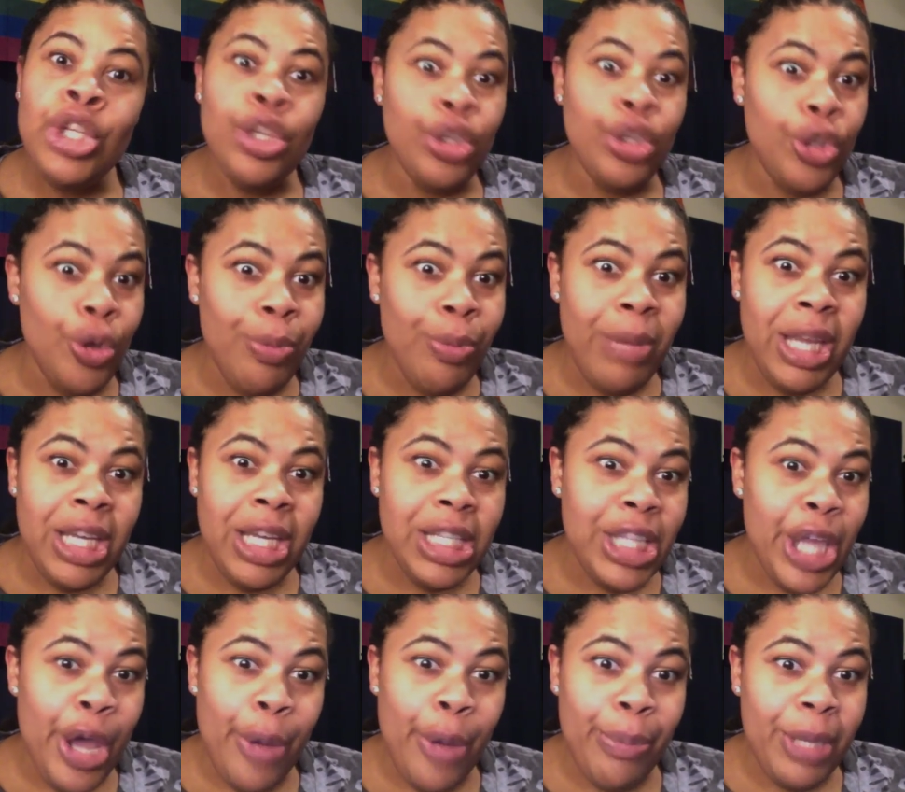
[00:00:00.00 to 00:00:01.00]
You mean to
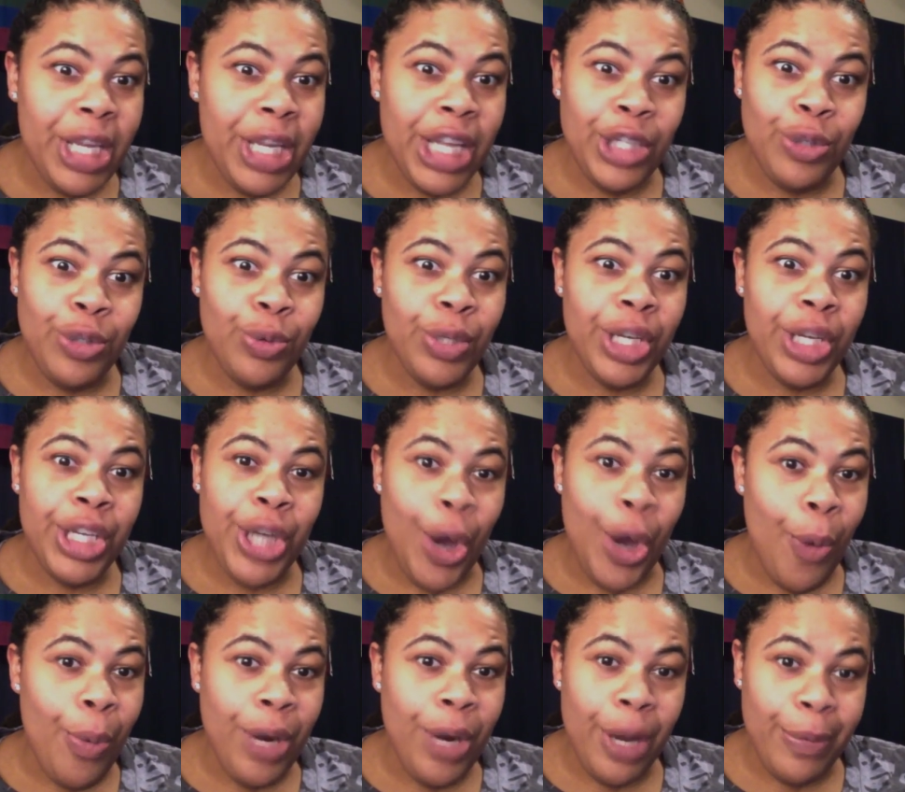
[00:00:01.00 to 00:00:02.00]
tell me that you couldn't
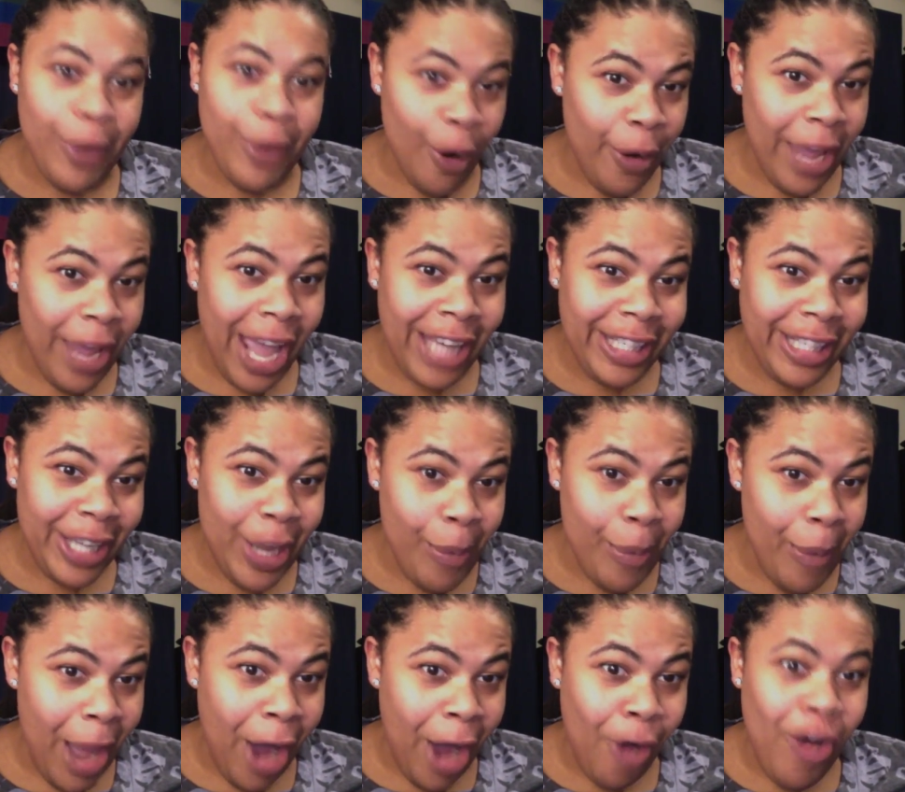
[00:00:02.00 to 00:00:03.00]
open up your
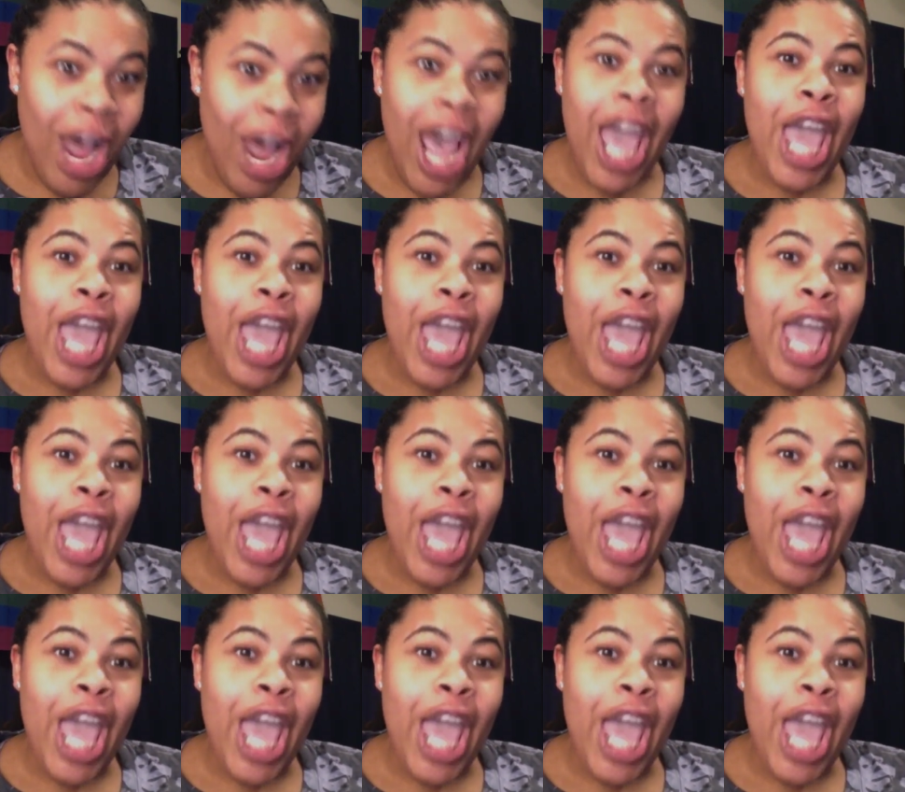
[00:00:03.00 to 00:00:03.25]
goddamn mouth